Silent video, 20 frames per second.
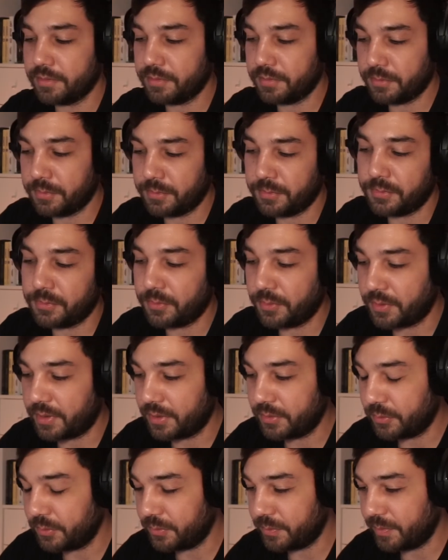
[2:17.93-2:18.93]
just look
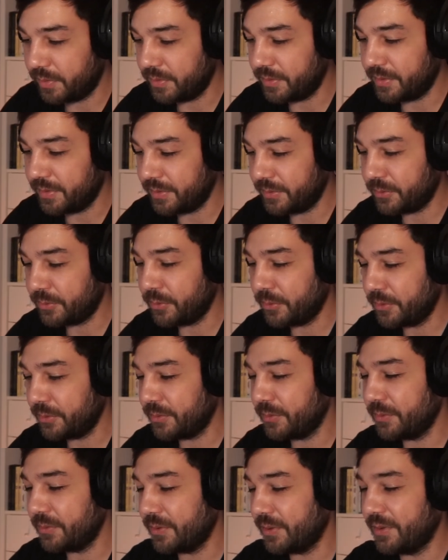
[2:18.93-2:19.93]
at those pillarless
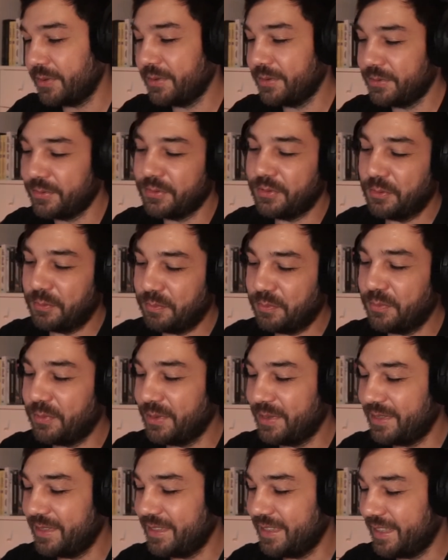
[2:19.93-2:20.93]
doors; they're
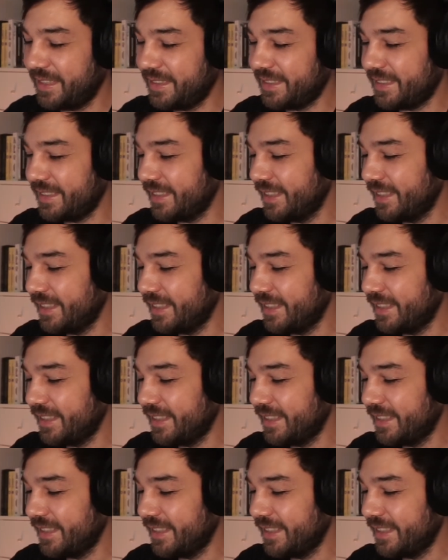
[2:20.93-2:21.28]
pretty nice,